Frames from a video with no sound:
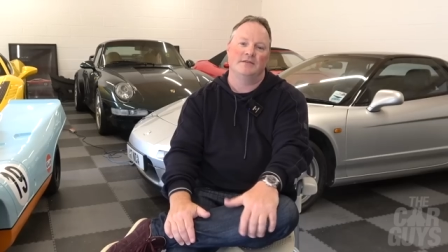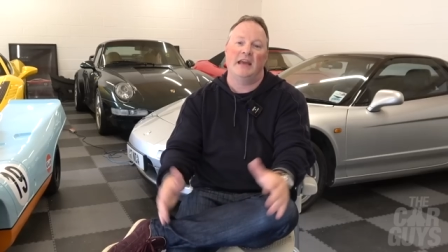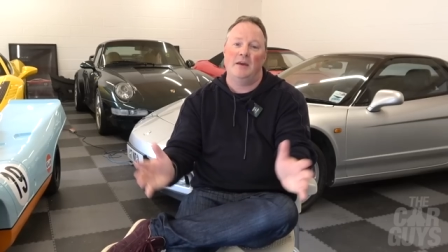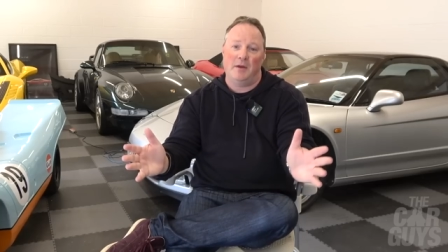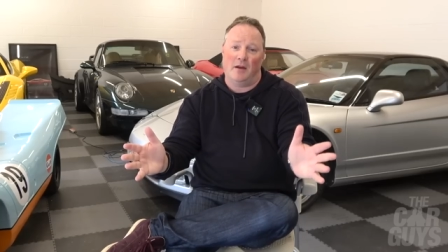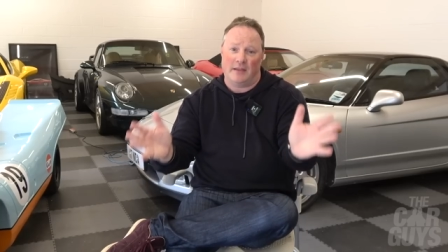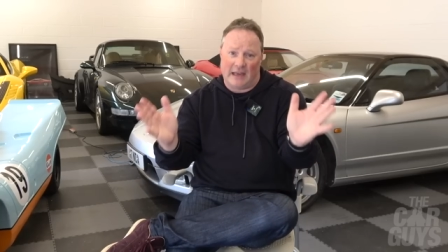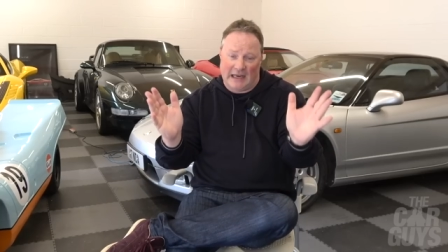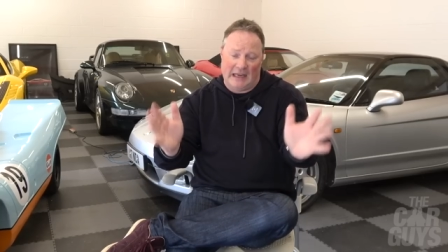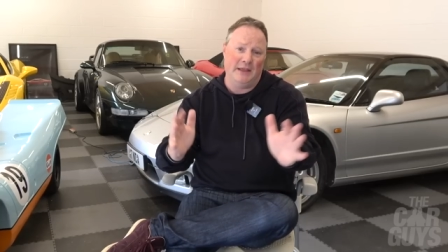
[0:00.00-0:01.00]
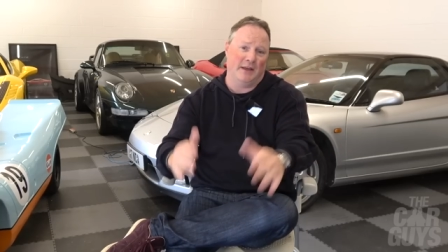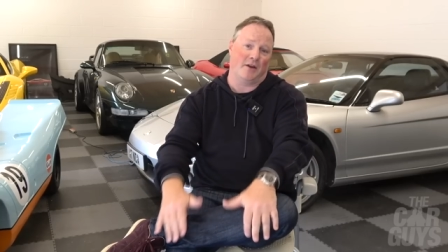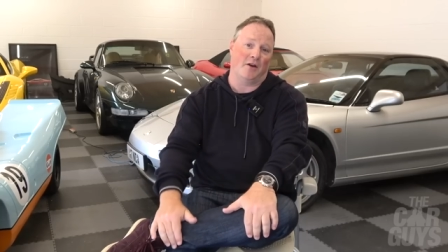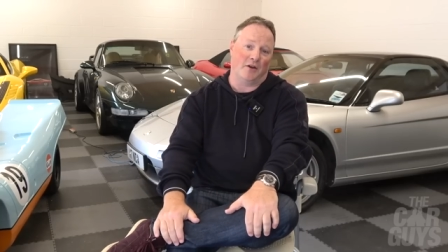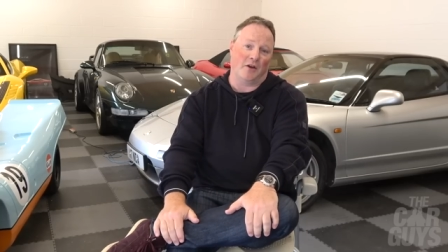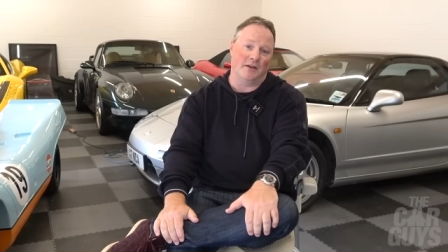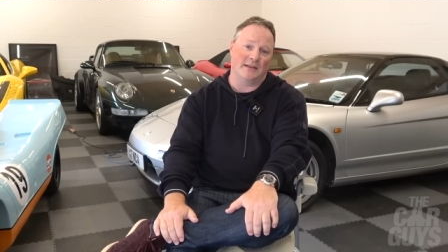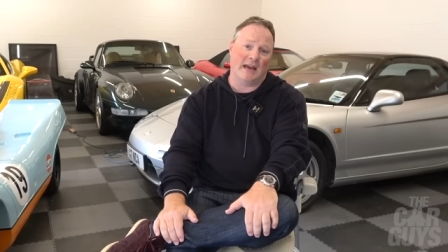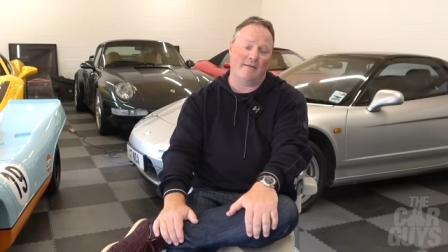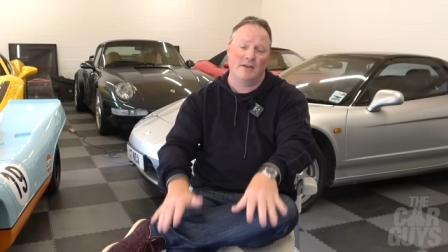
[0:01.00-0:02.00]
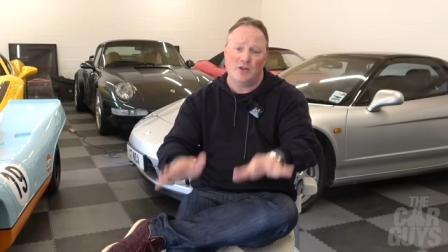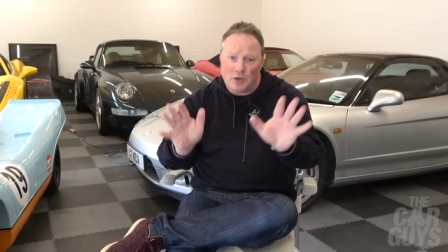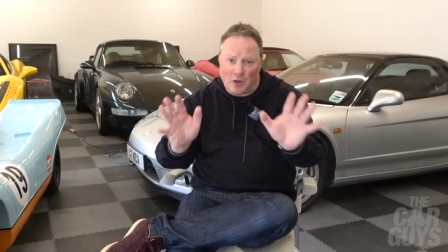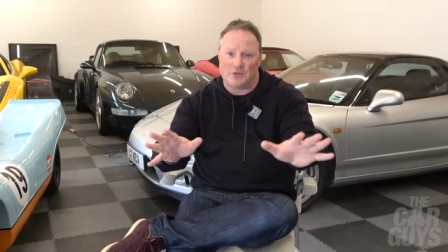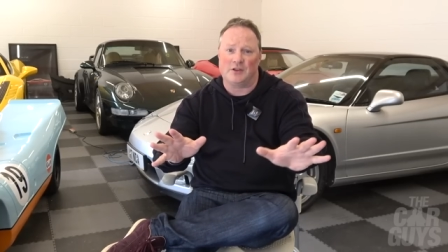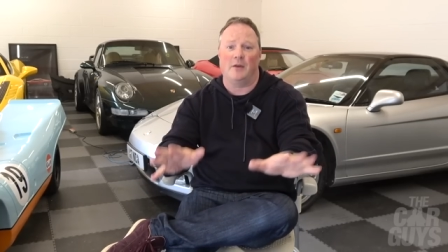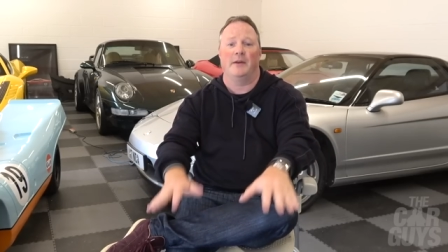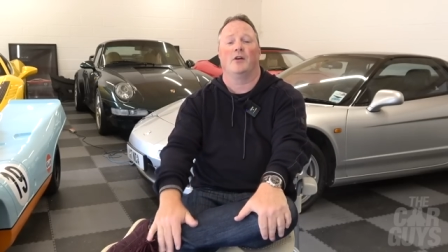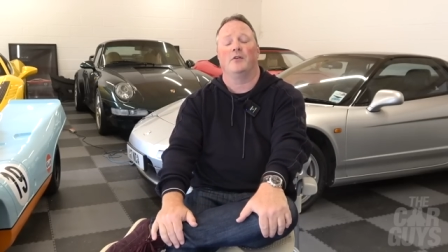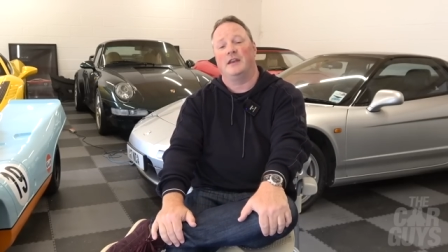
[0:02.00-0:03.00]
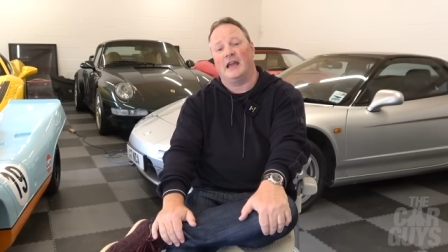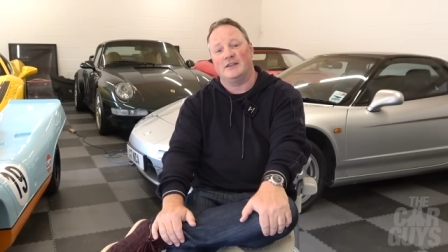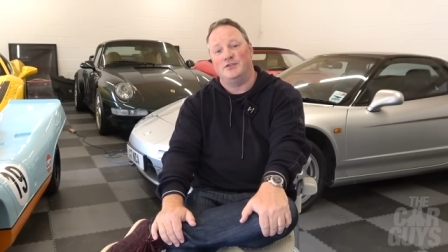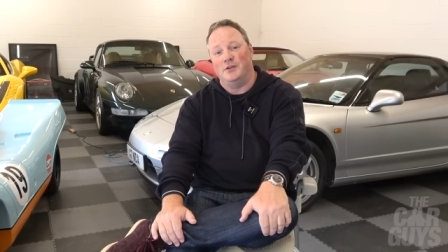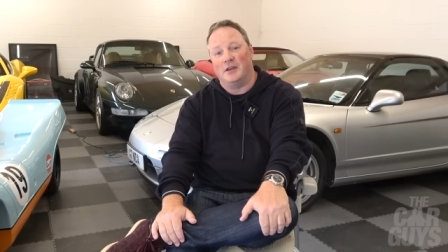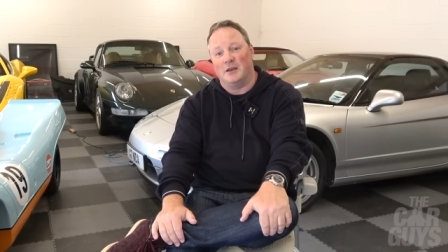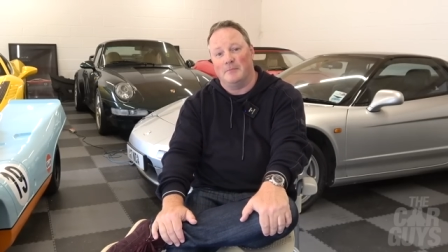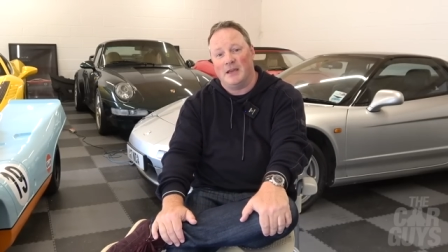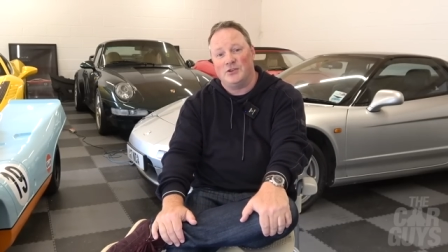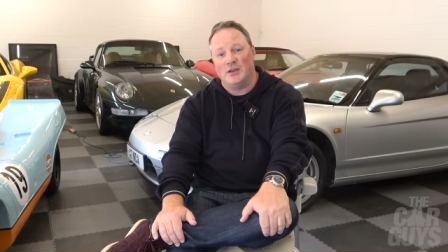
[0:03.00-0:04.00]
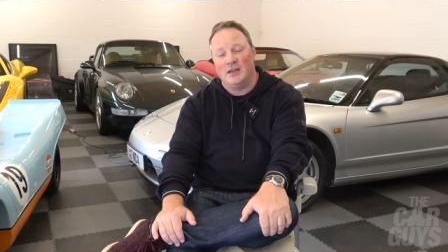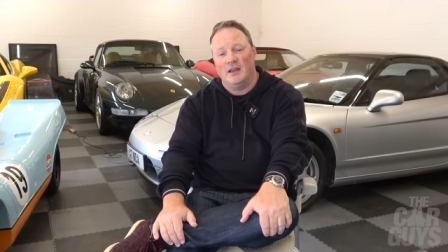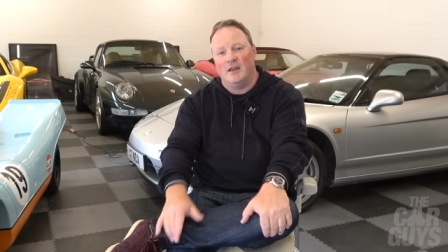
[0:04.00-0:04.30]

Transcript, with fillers: So here we are then in the Car Guys Garage. Lots going on, as you can imagine.